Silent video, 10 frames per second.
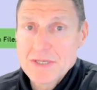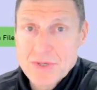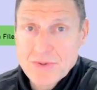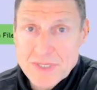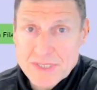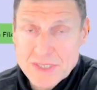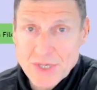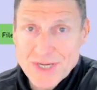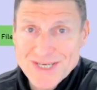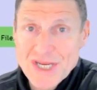do the
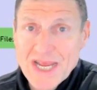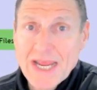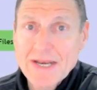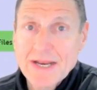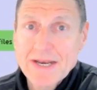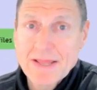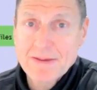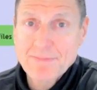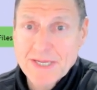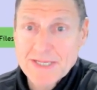search in another
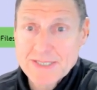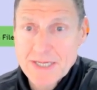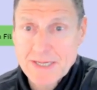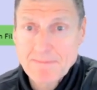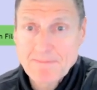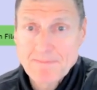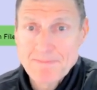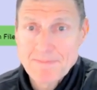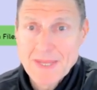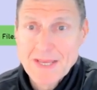PC.
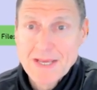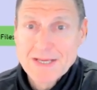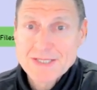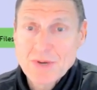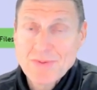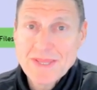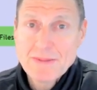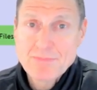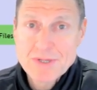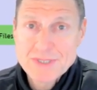So in the
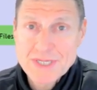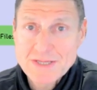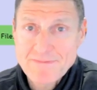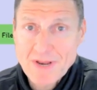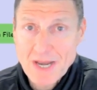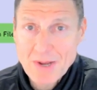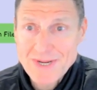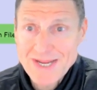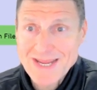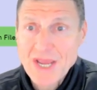process of
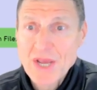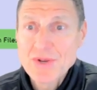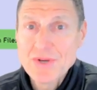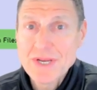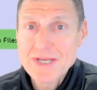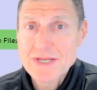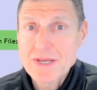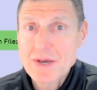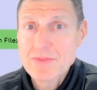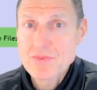cloning, you need to
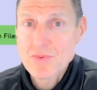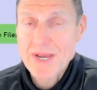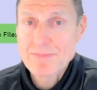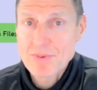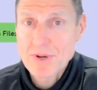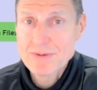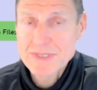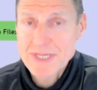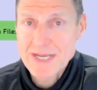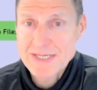go through a
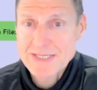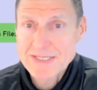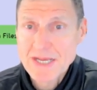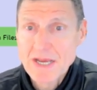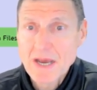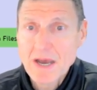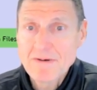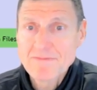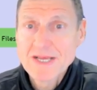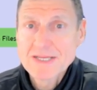process
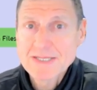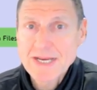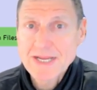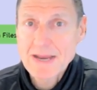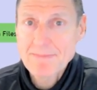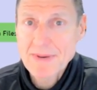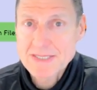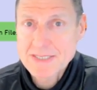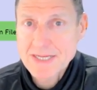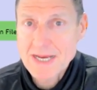of setting up a
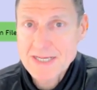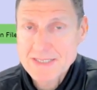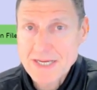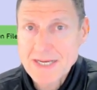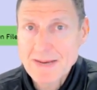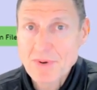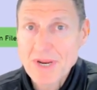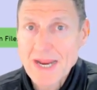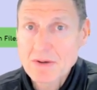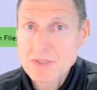CRC number,
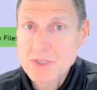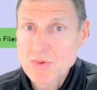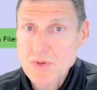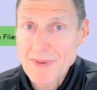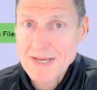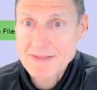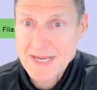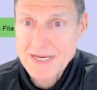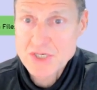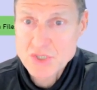and I'll talk about
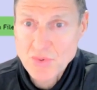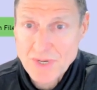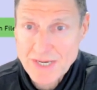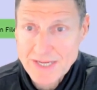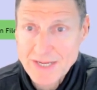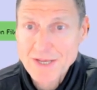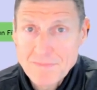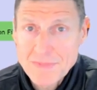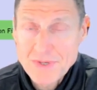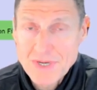that shortly.
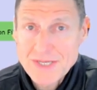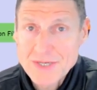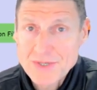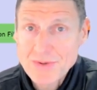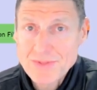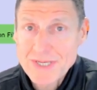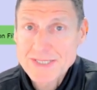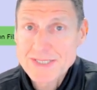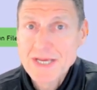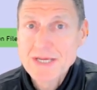You need to do
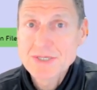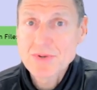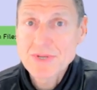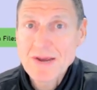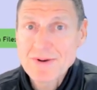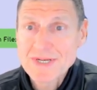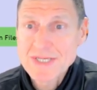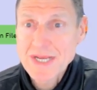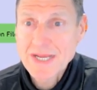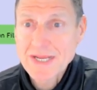this to
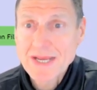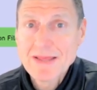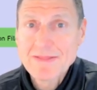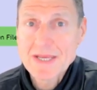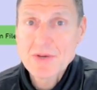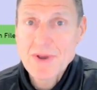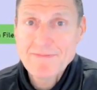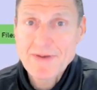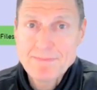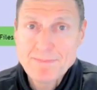guarantee that you
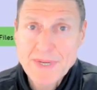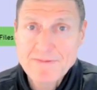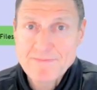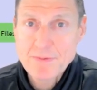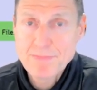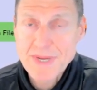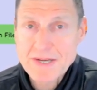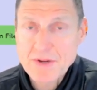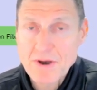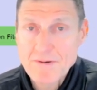have a
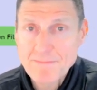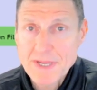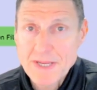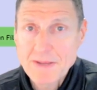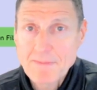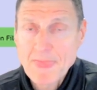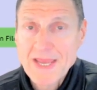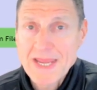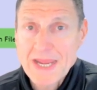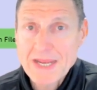bit-for-bit copy
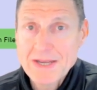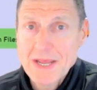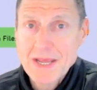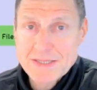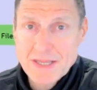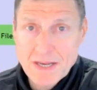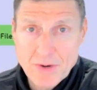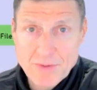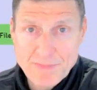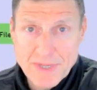in the
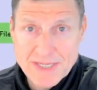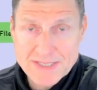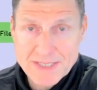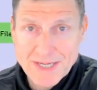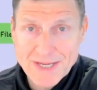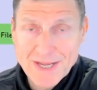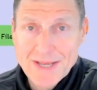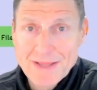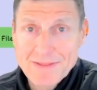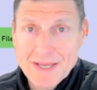clone PC
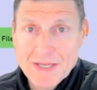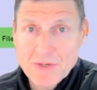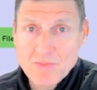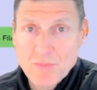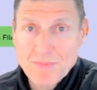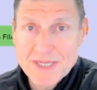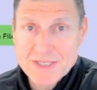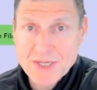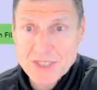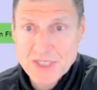that you will be
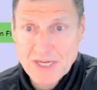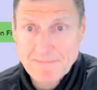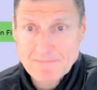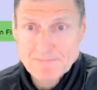searching.